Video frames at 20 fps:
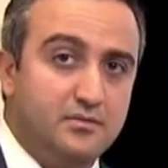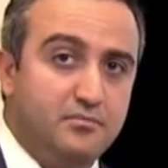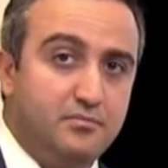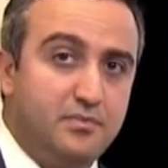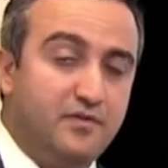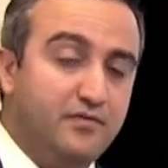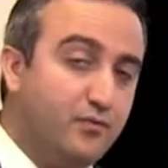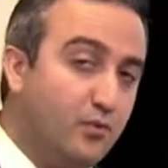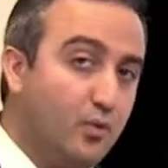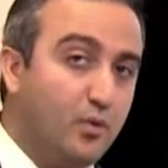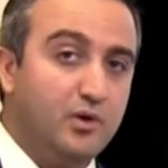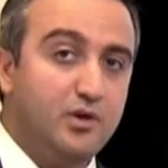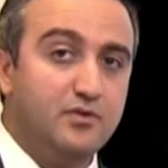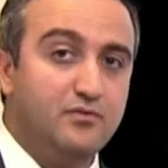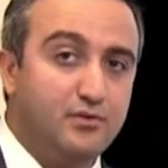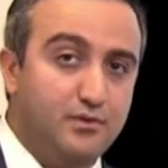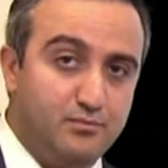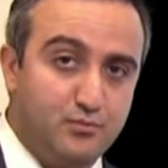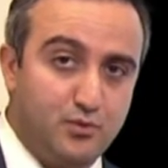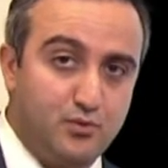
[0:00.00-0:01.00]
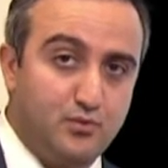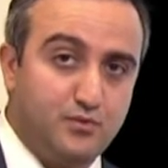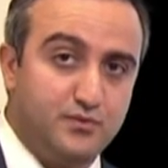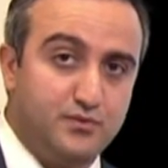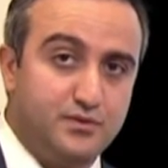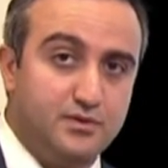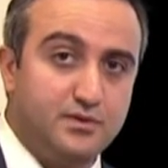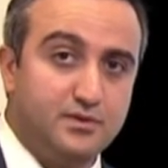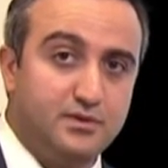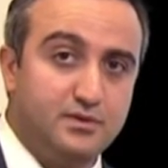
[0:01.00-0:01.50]
before you've
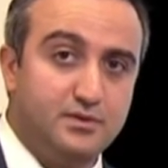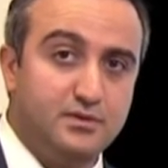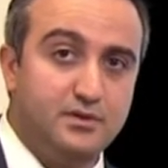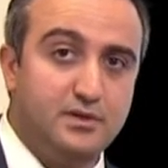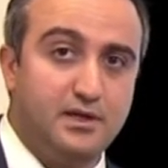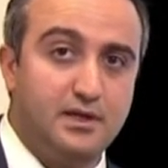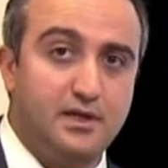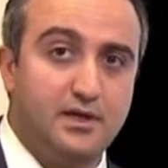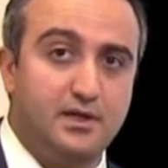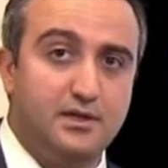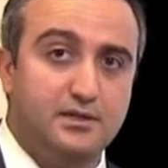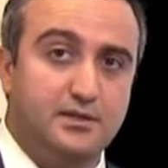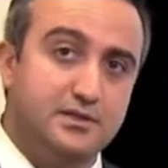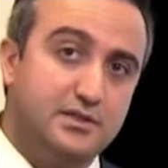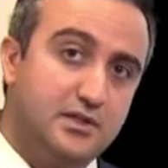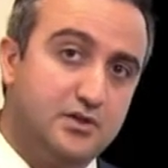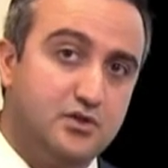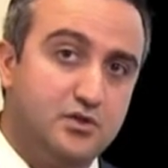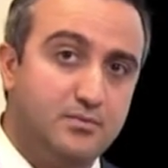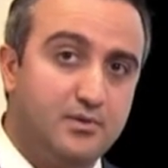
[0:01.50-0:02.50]
removed uh, the tissue,